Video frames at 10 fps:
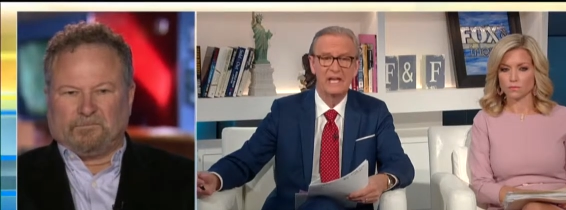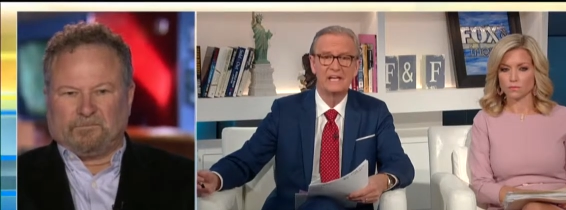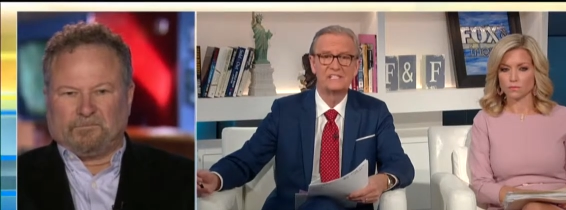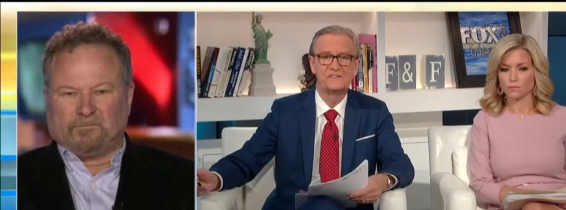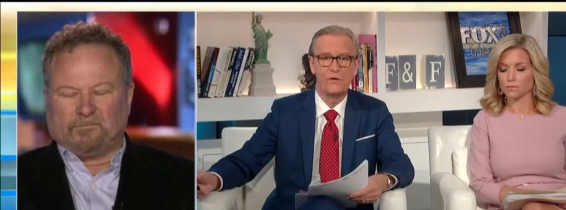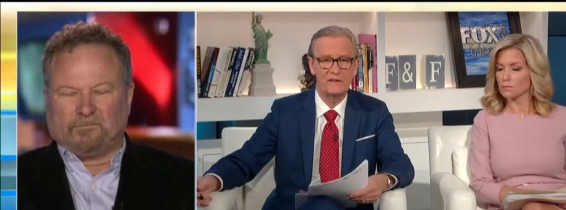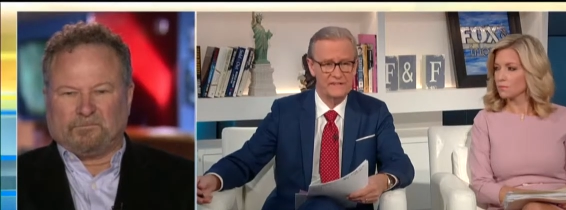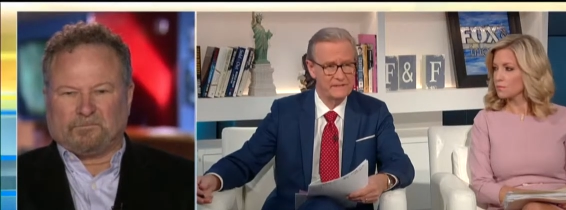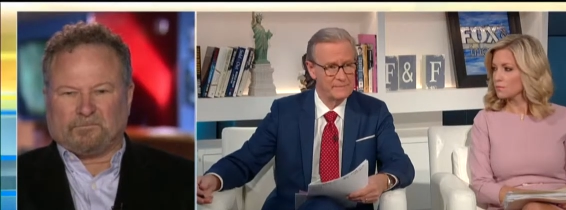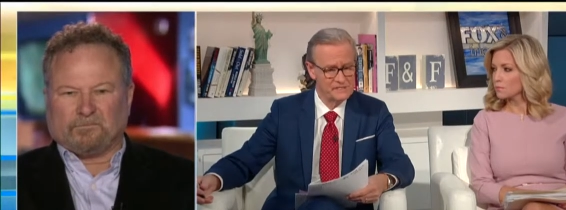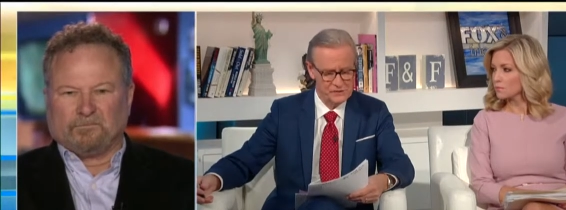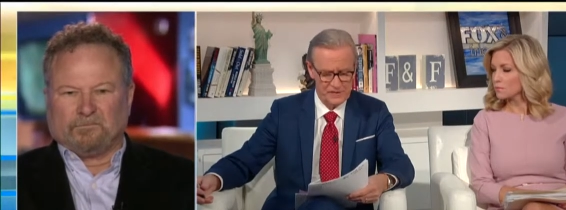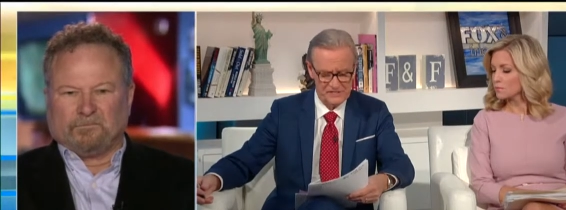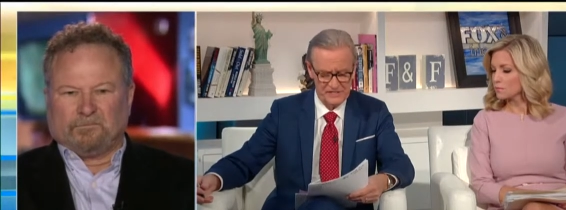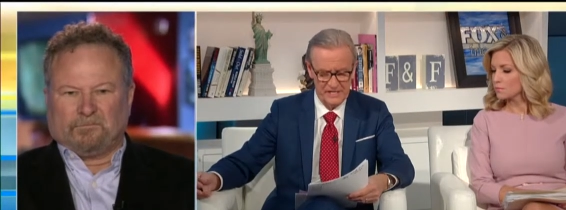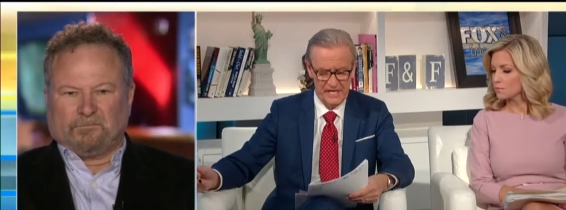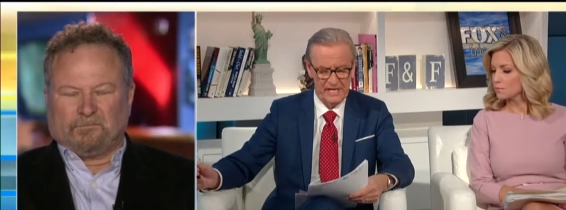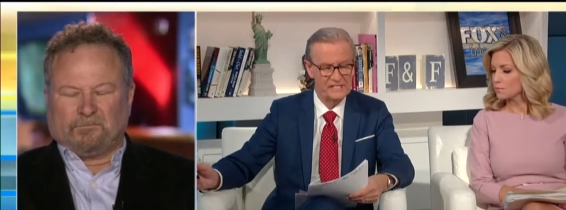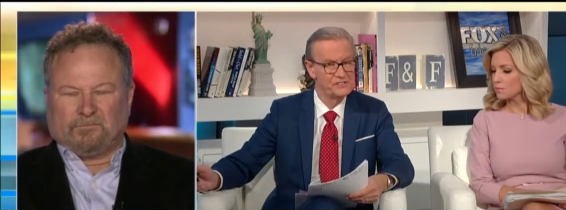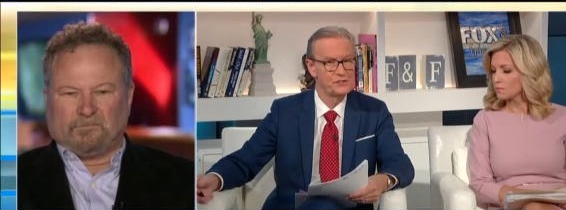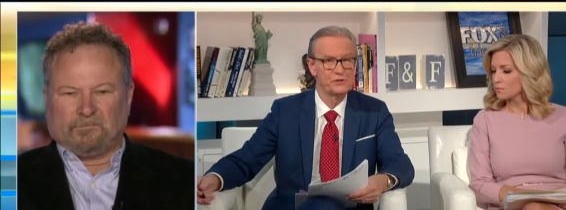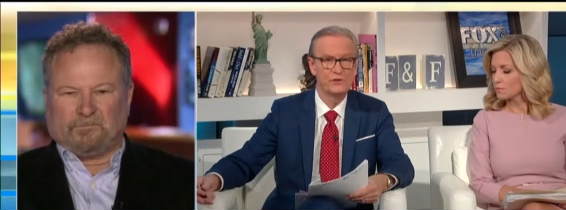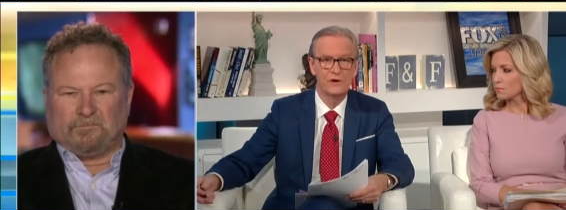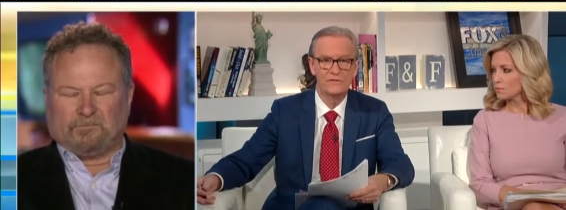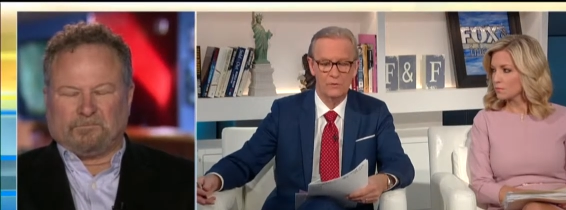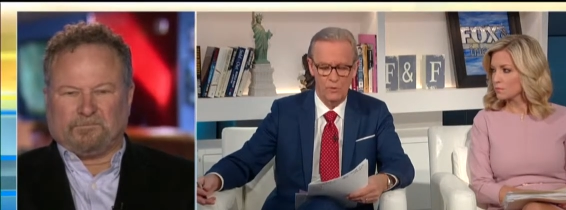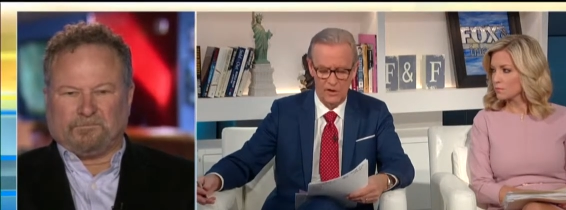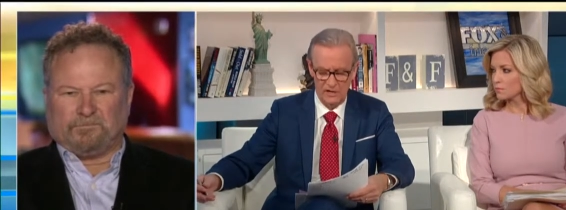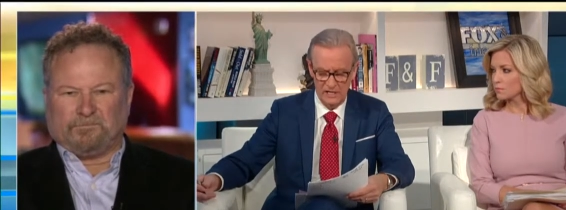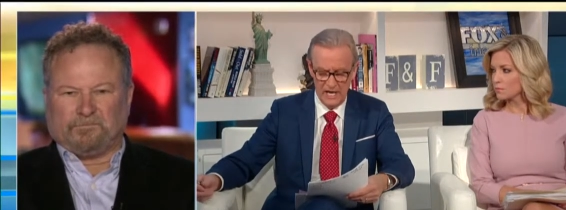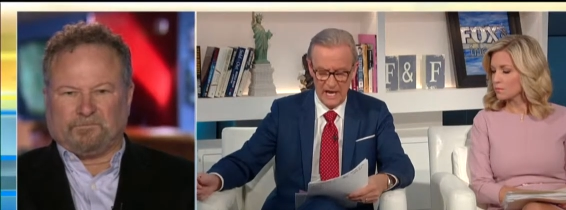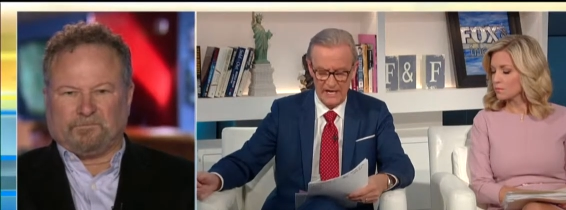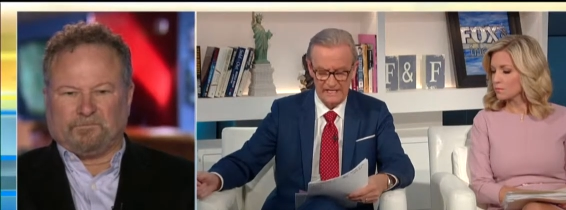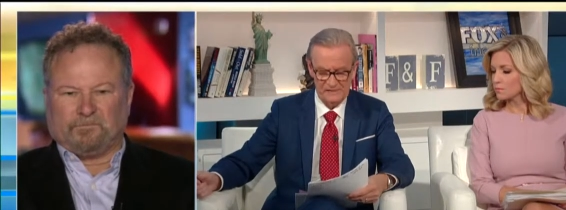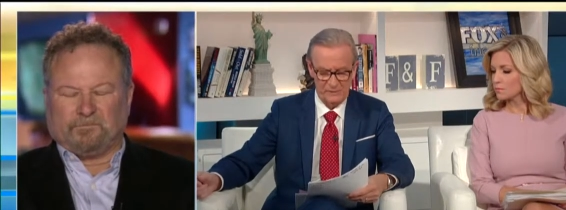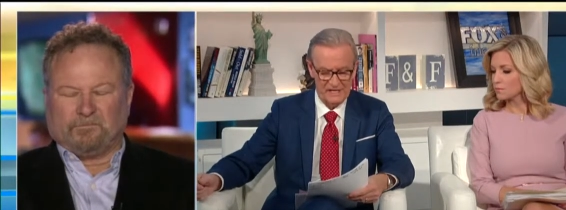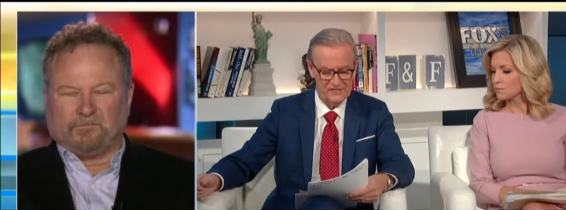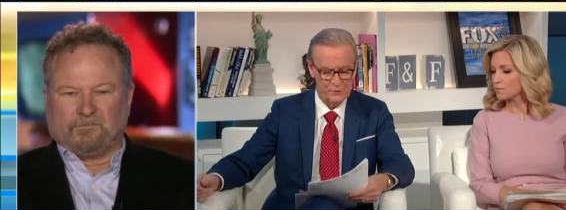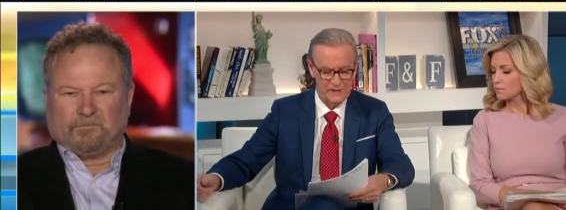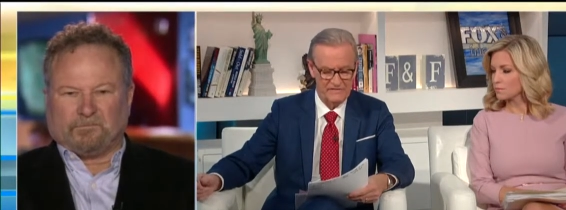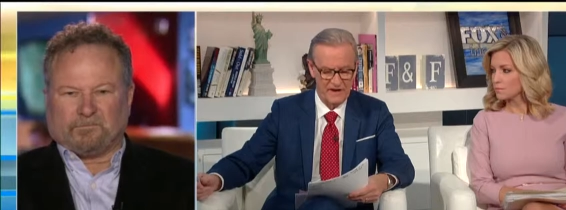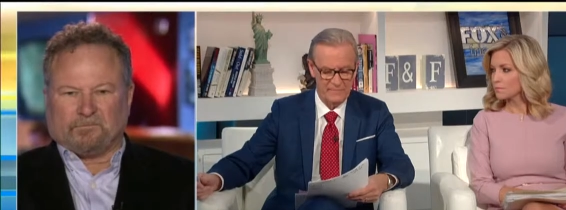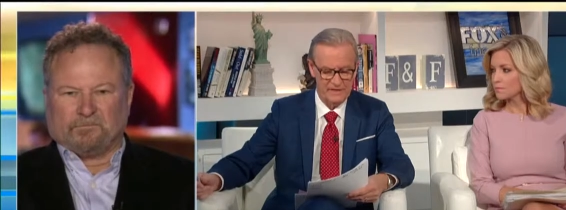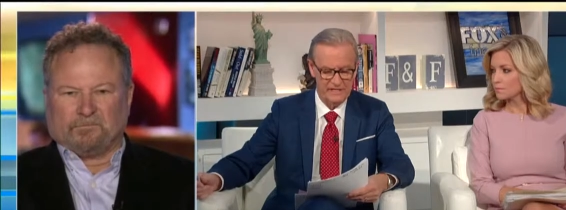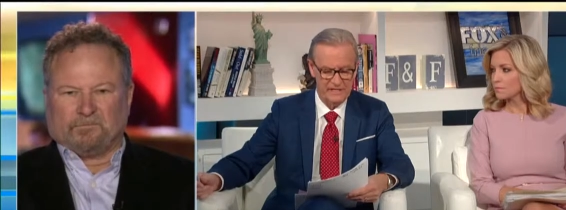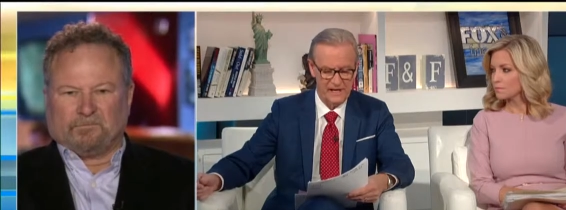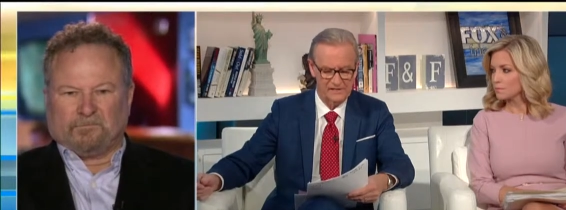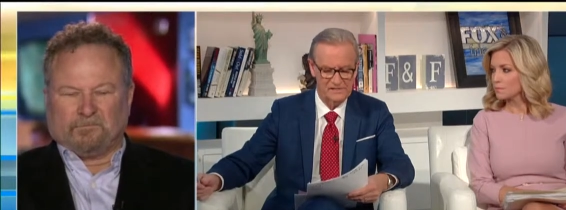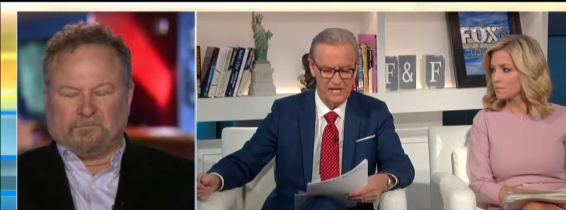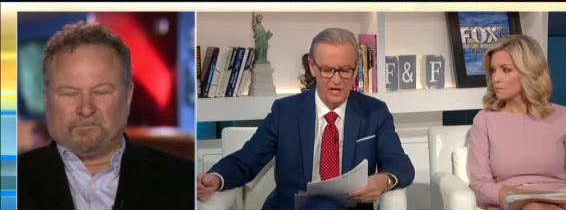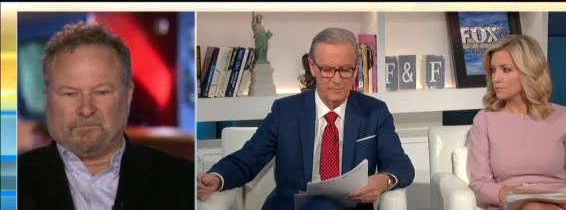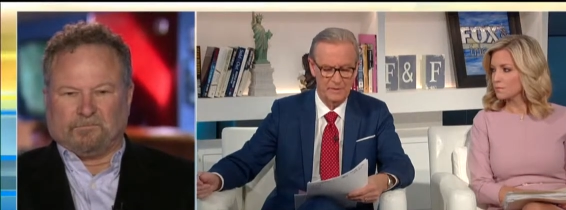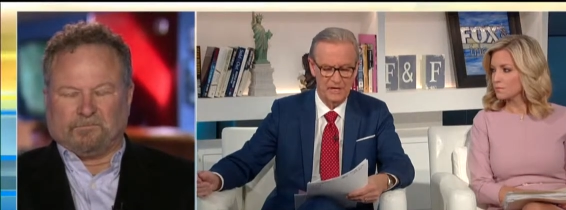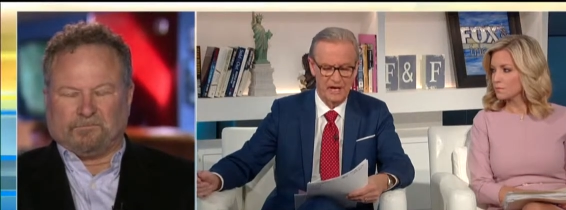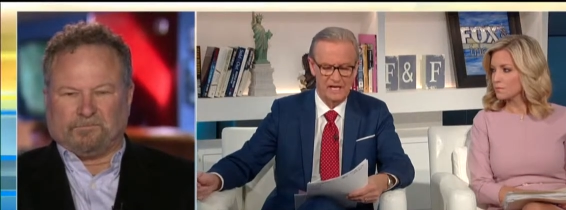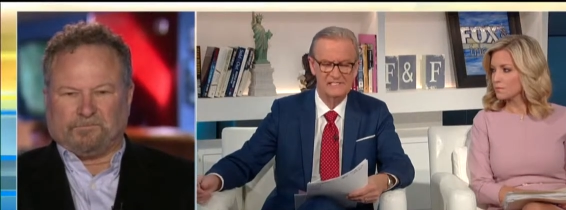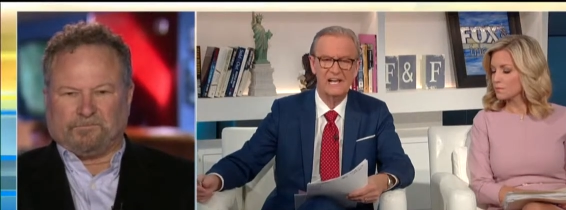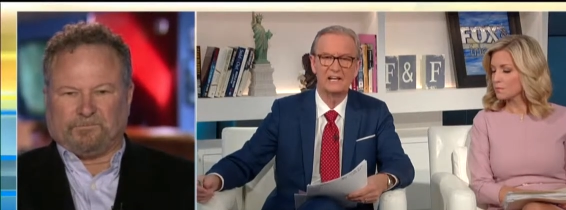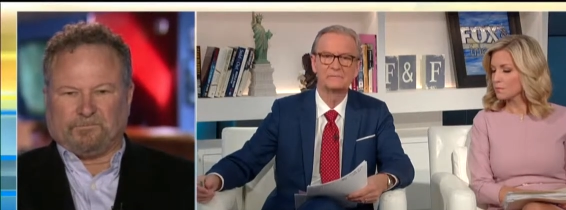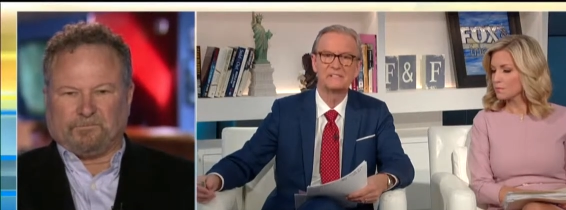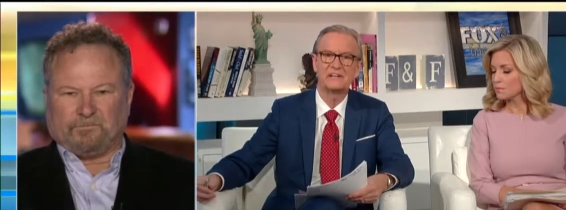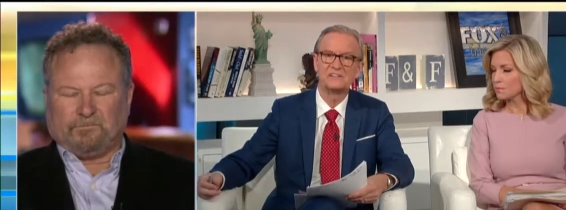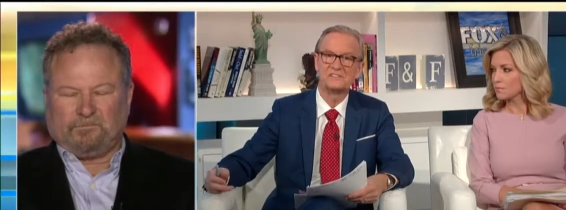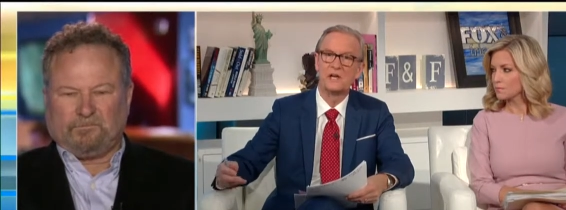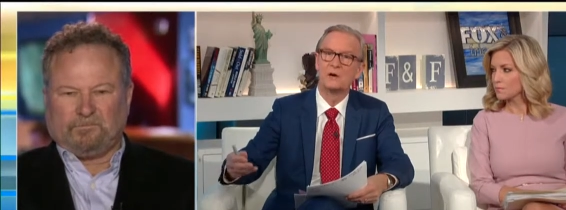Speaker 1: he's fought the administration, he's sued over the wall, and he has pledged $25 million to help asylum seekers.